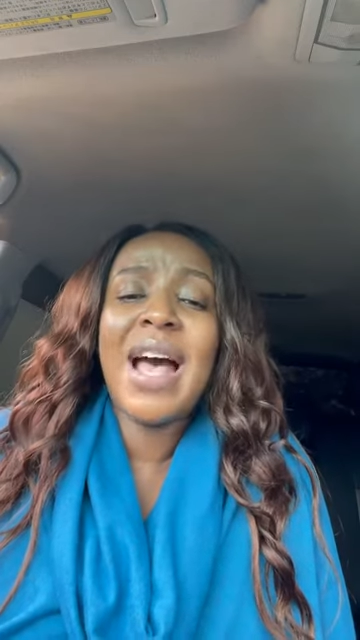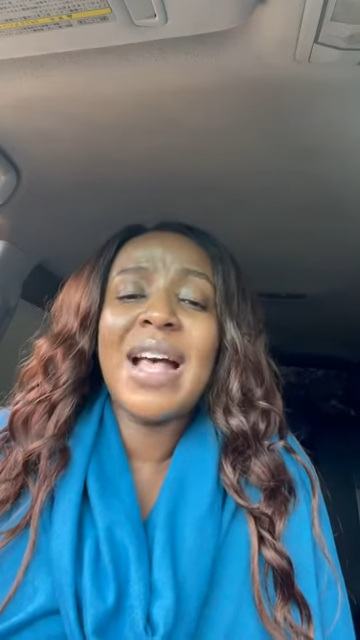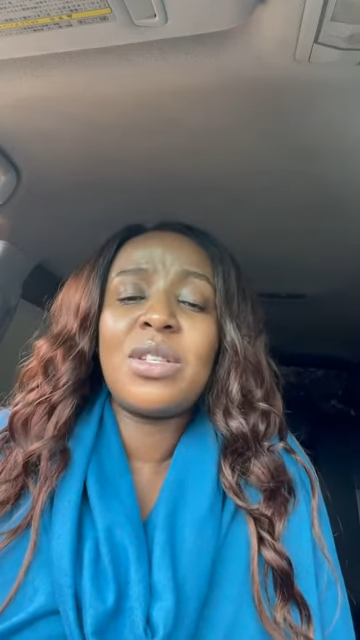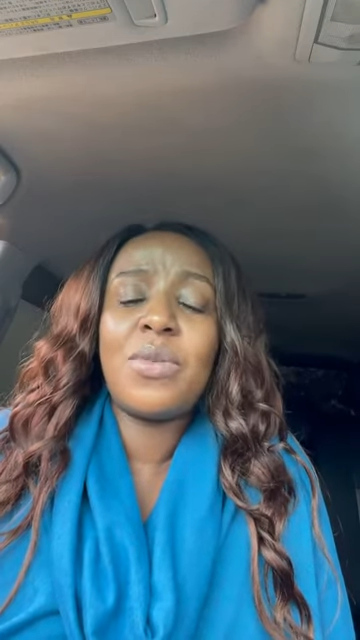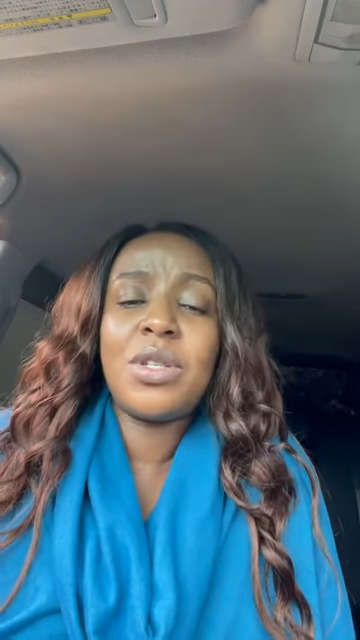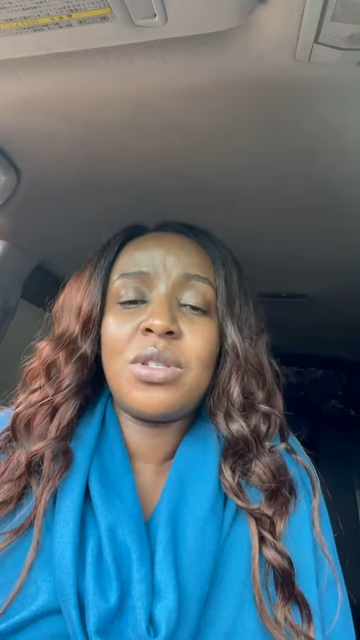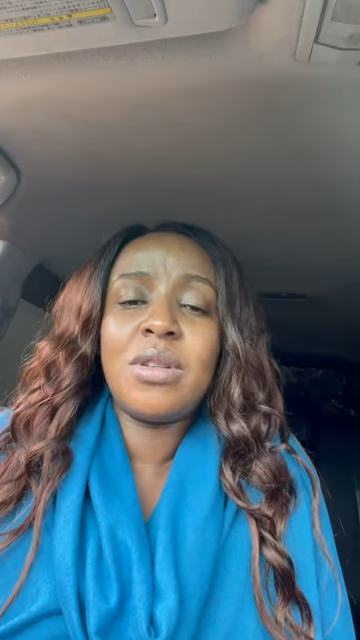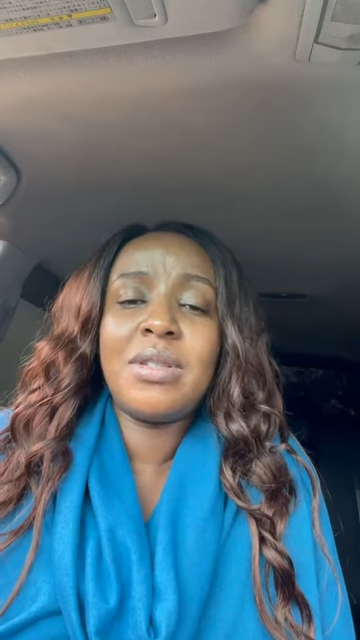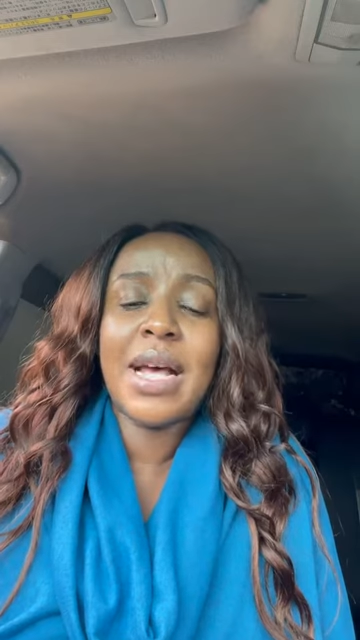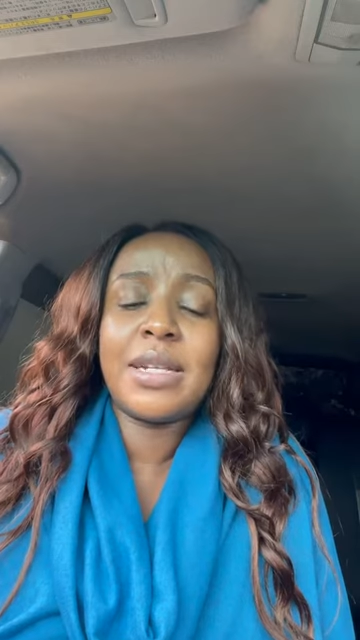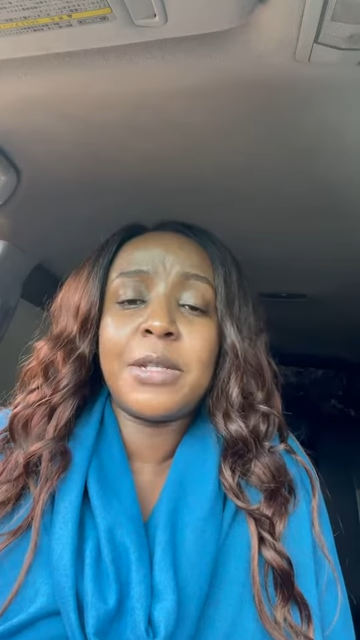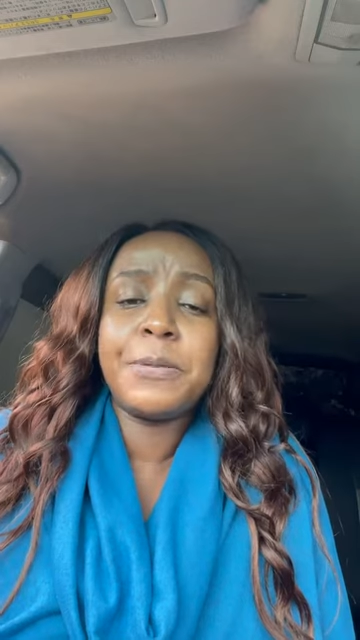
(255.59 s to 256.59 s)
Ask questions
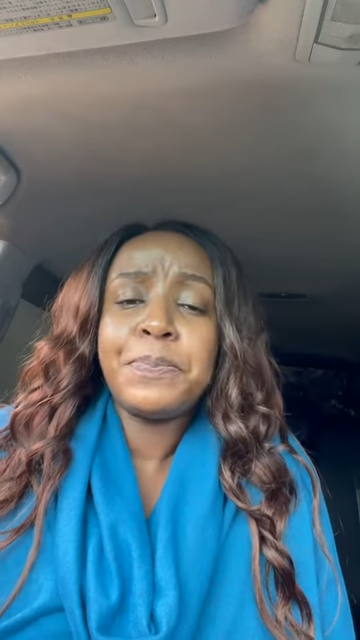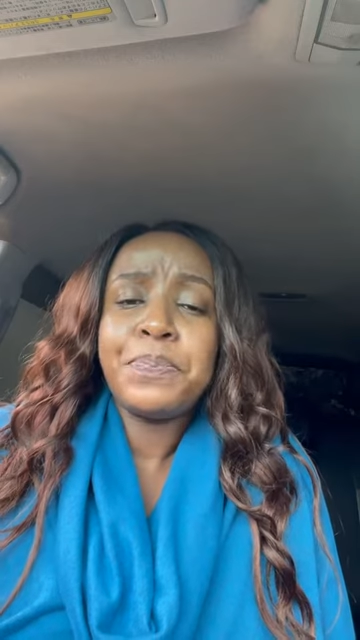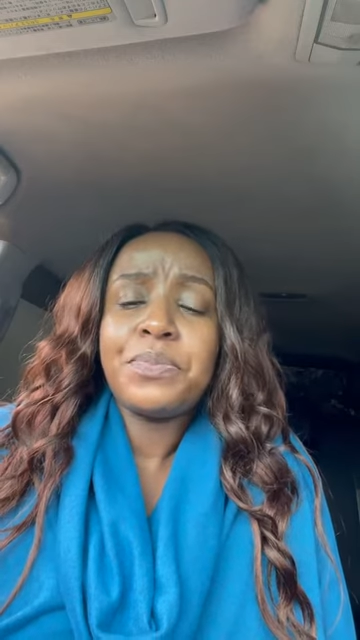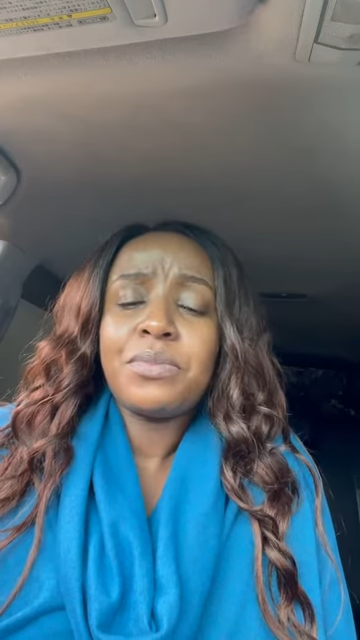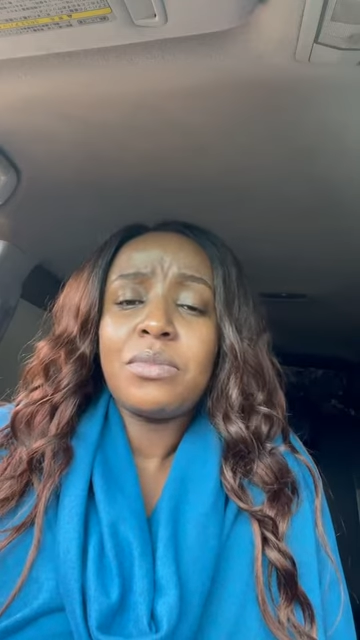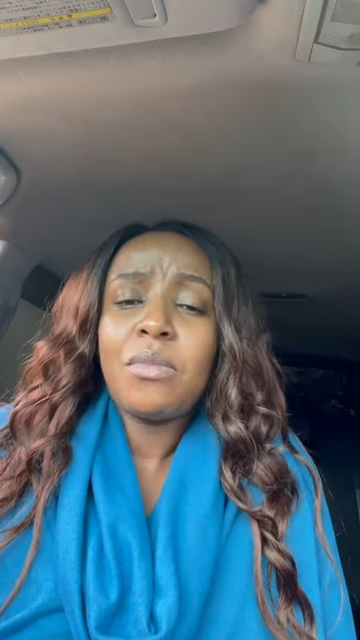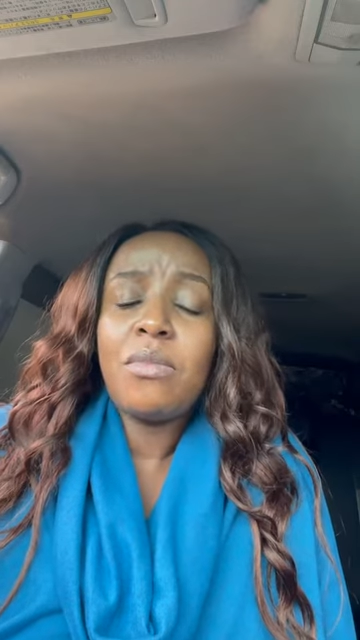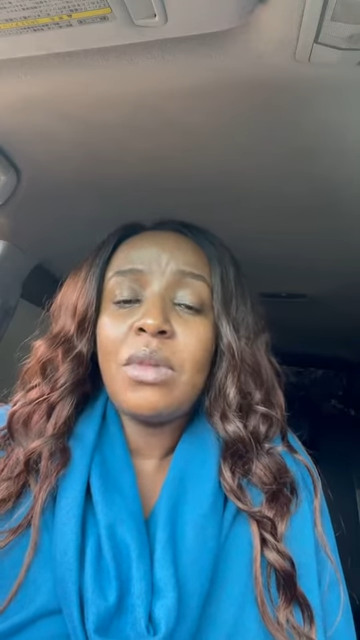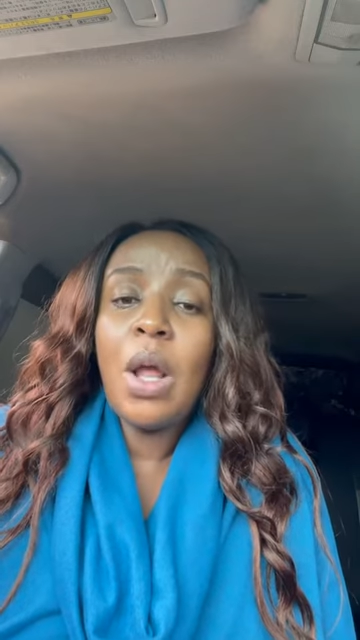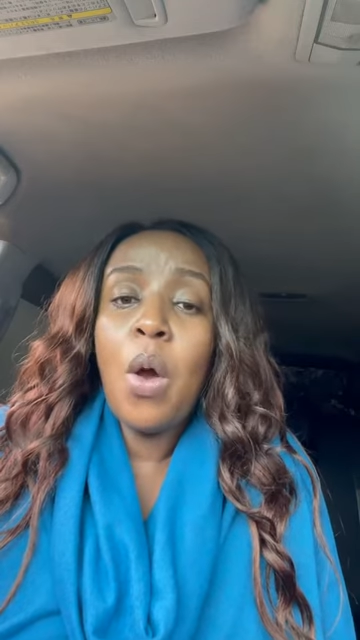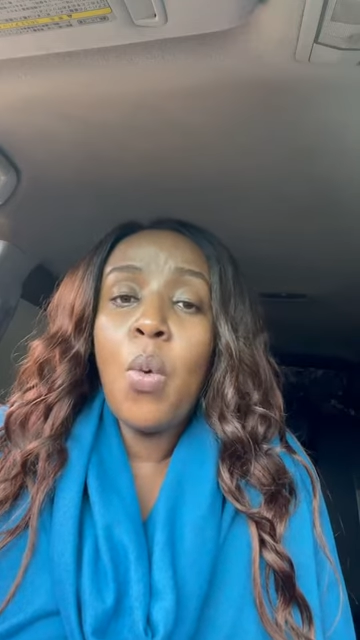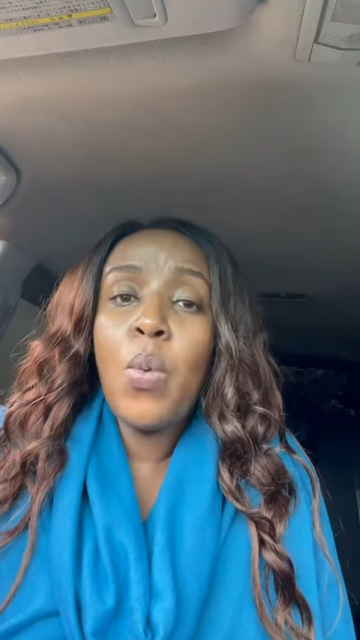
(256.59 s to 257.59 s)
that
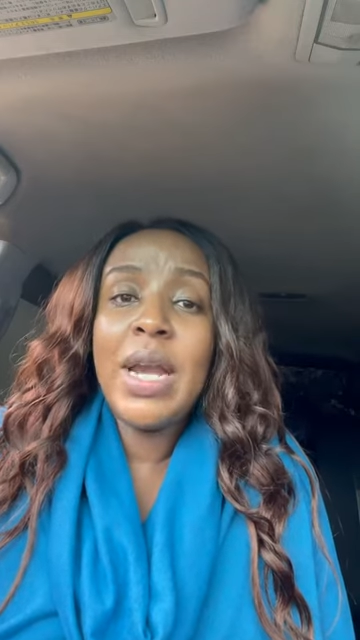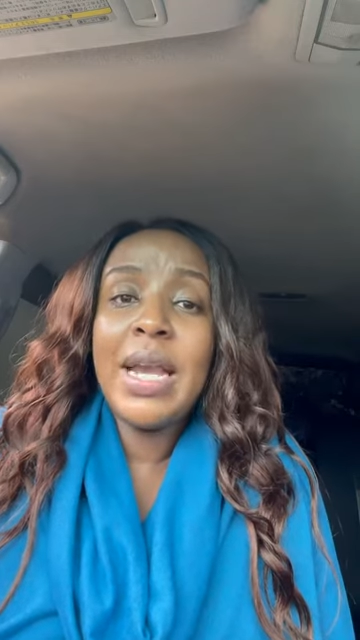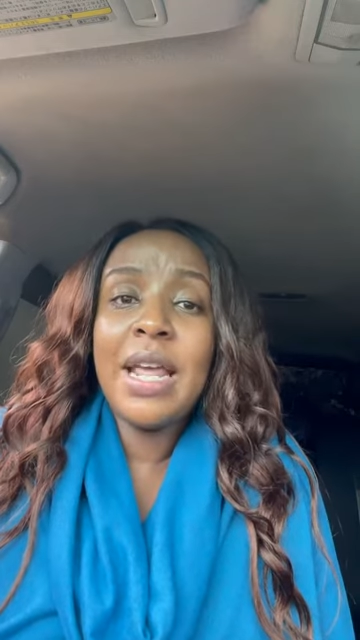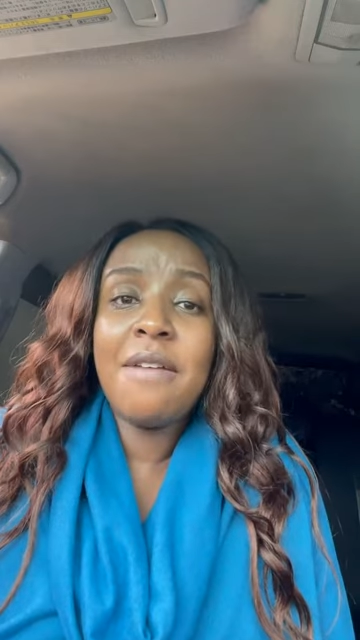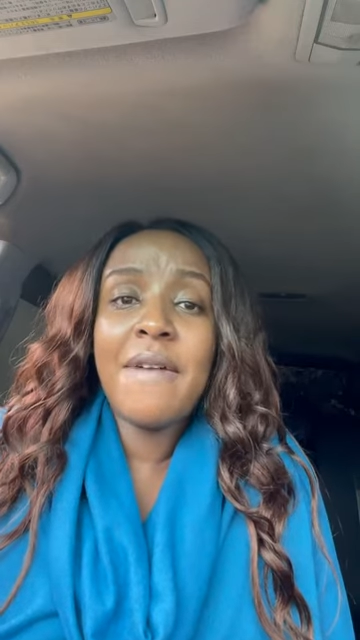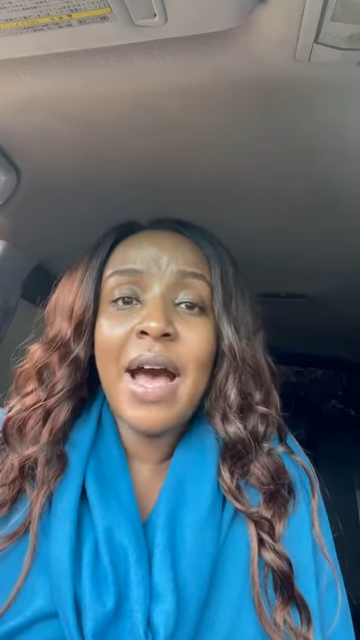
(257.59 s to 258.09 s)
will leave